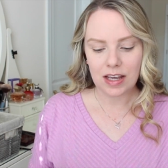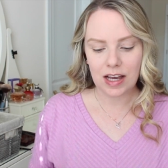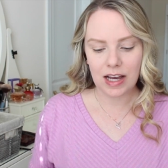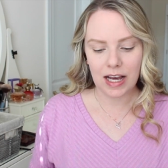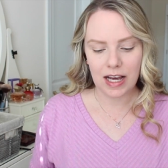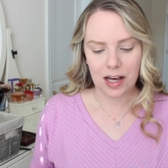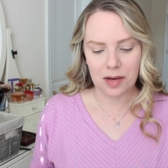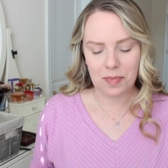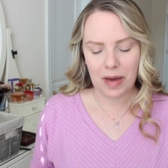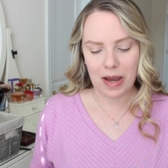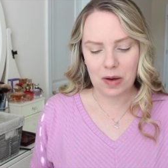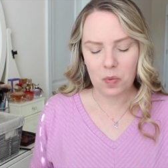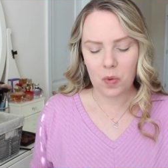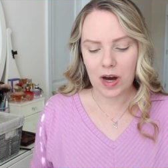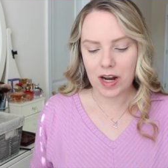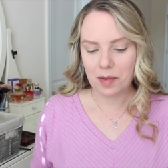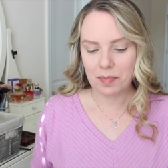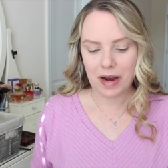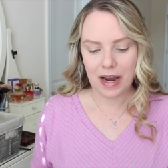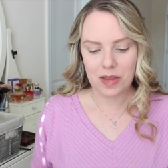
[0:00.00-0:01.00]
Um, I
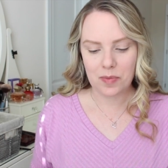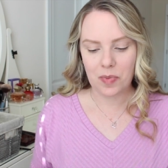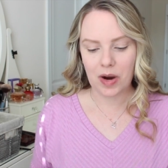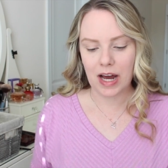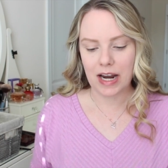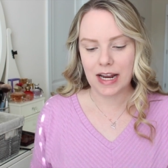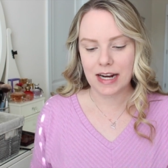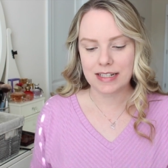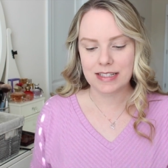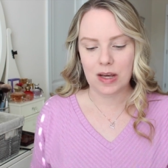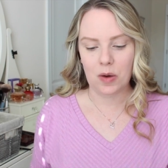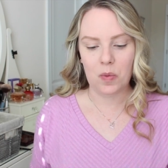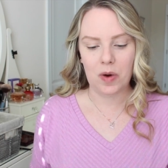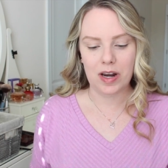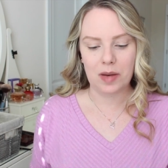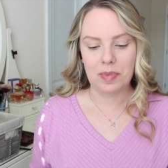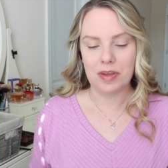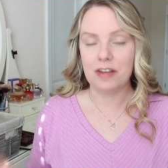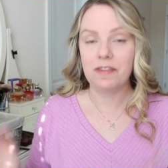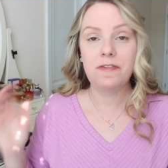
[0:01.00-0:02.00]
want to buy the products, I
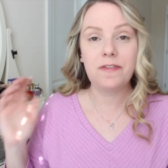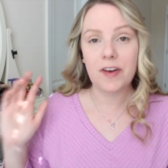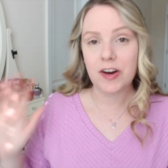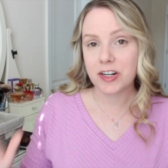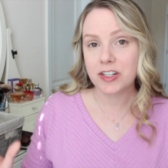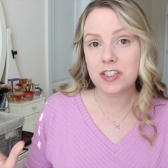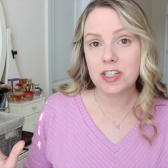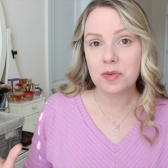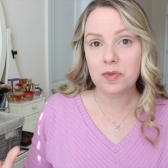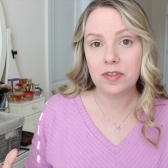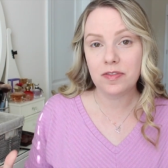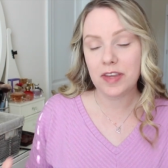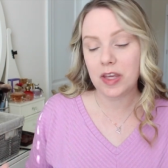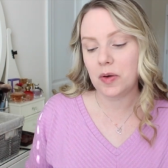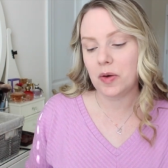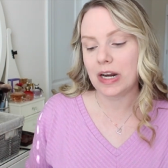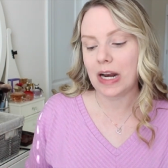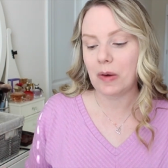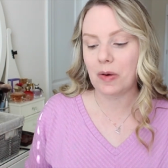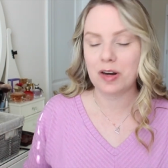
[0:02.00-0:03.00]
want to be the first to
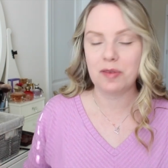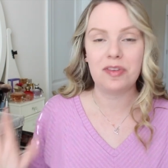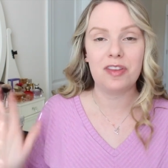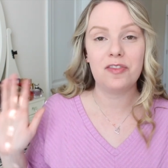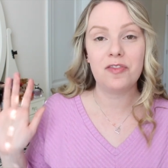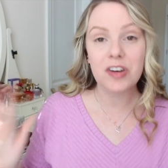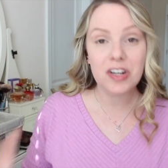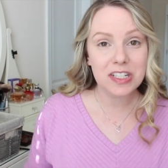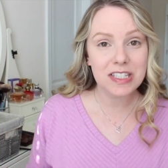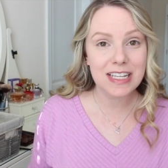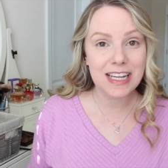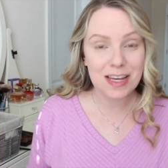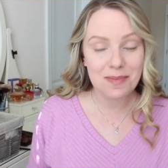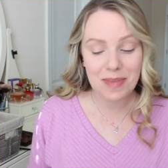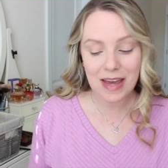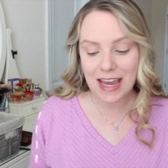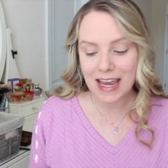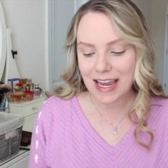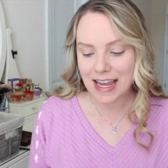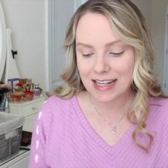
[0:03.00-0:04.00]
review it, I want to be the first to get
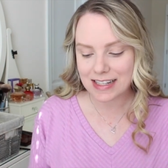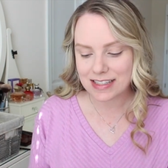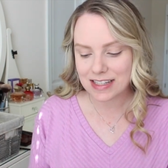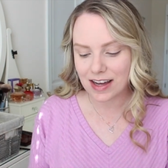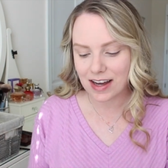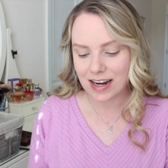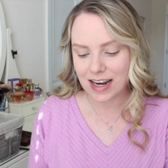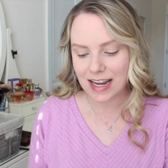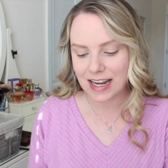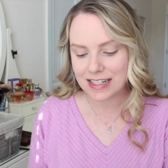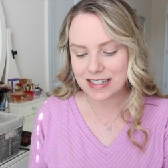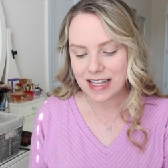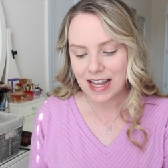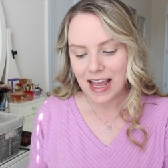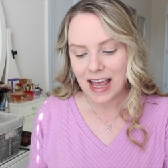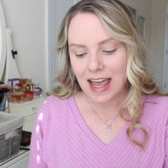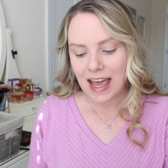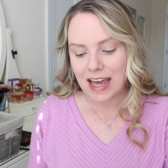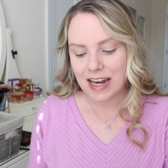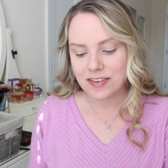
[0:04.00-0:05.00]
my hands on it,
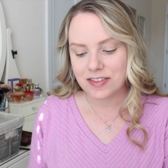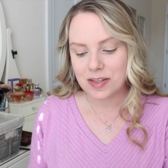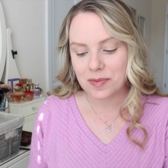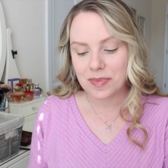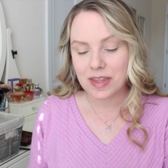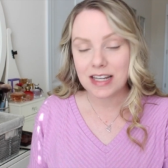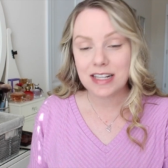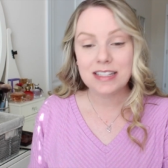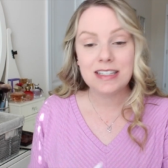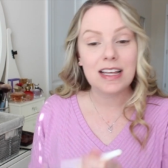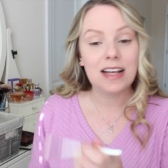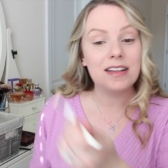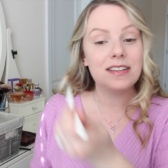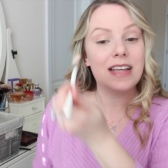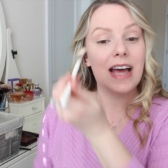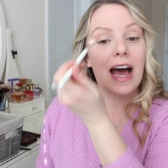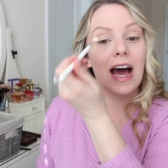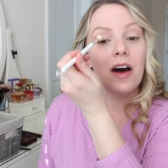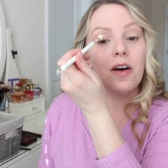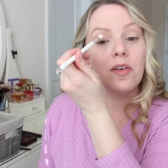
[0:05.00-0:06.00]
and if something
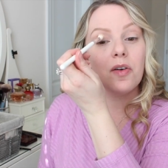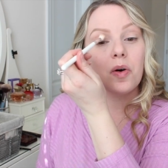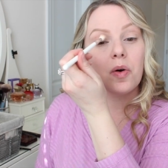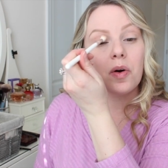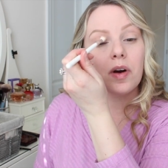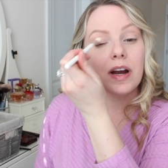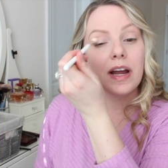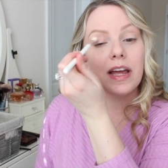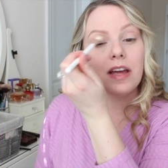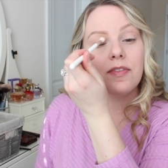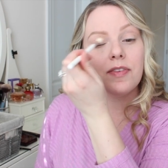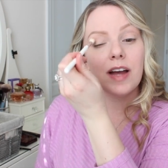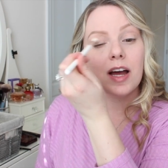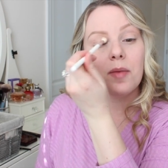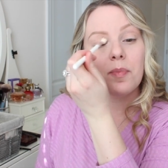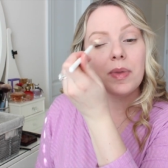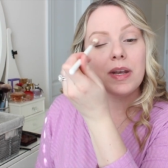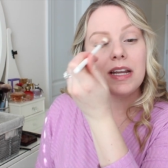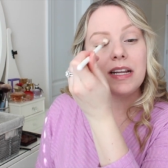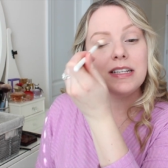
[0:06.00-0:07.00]
sells out or if
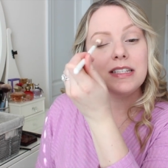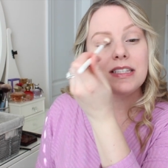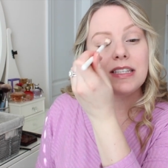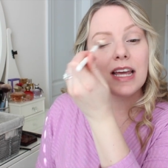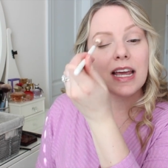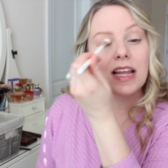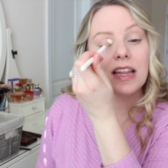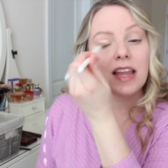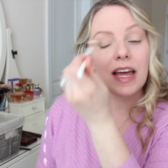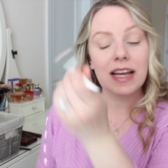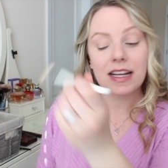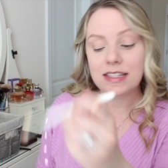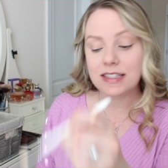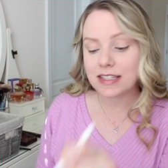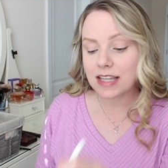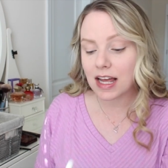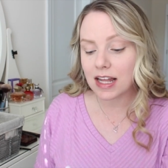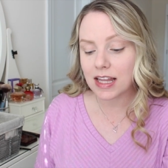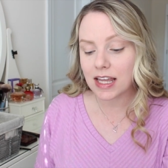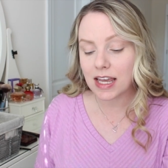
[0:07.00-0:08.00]
companies say like
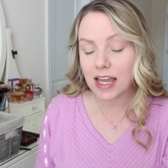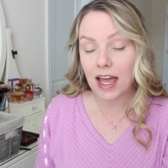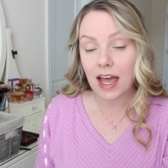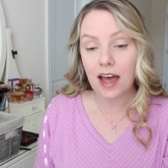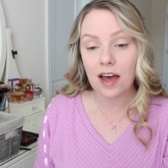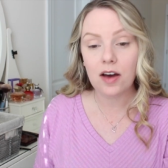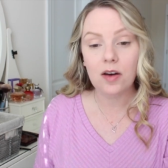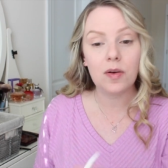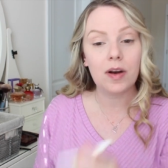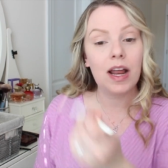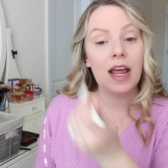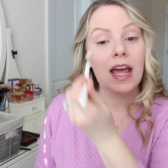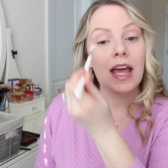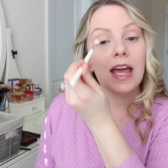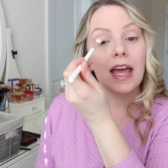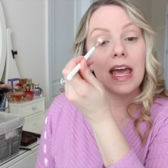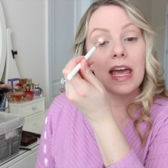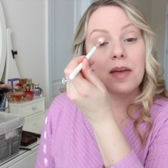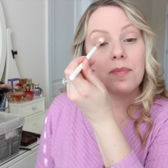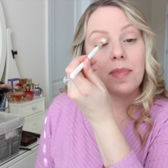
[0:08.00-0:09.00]
selling out,
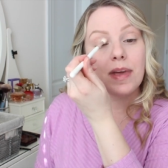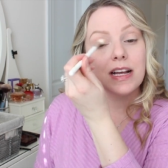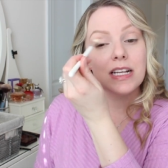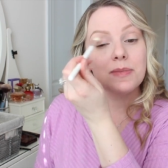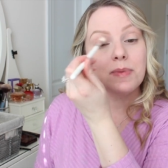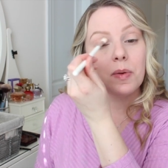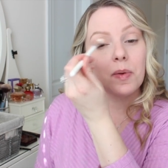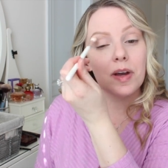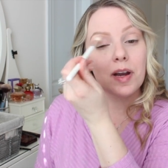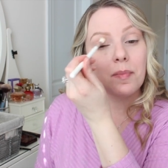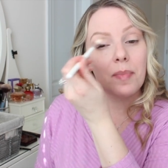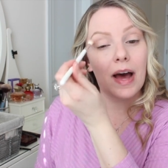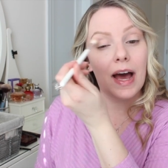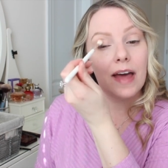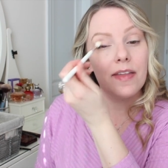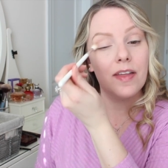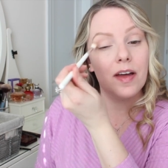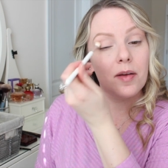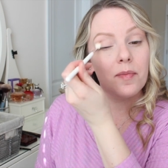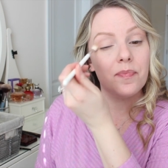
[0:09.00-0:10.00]
it makes me want to
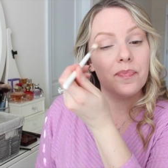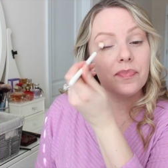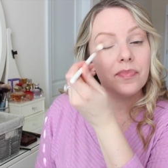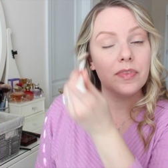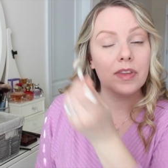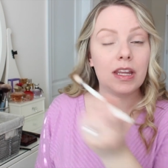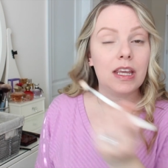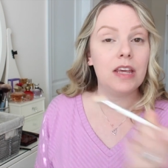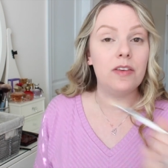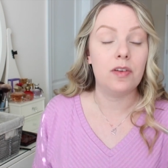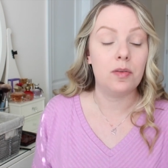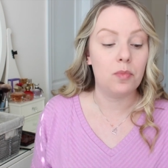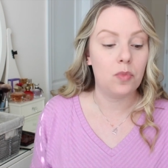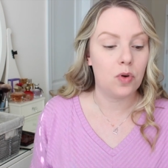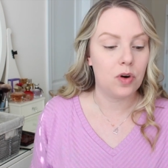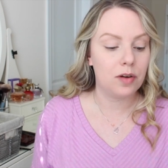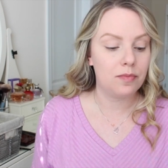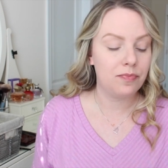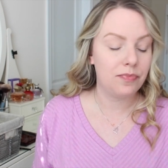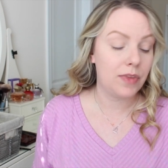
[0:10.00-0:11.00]
buy them even
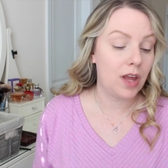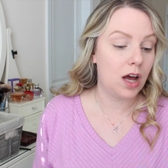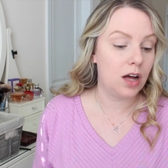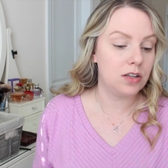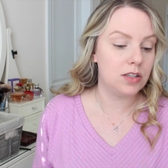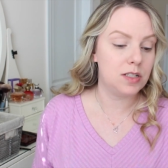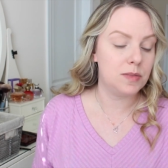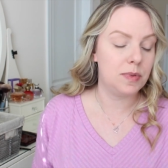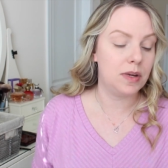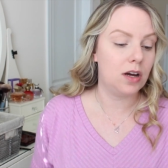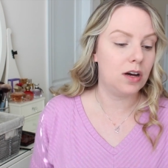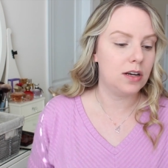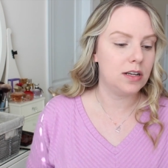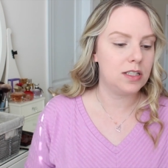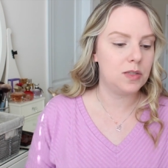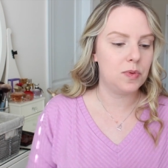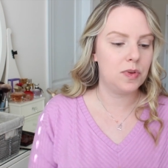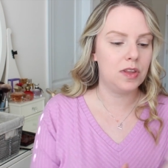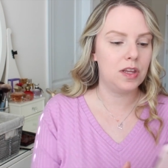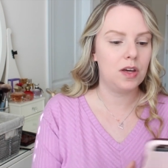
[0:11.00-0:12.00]
more. I'll just be
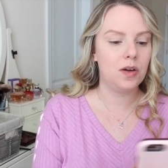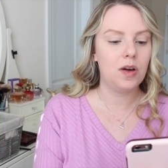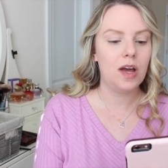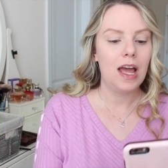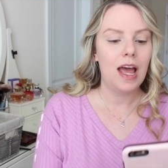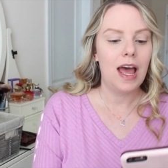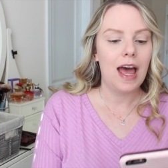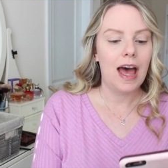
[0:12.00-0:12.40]
honest with you.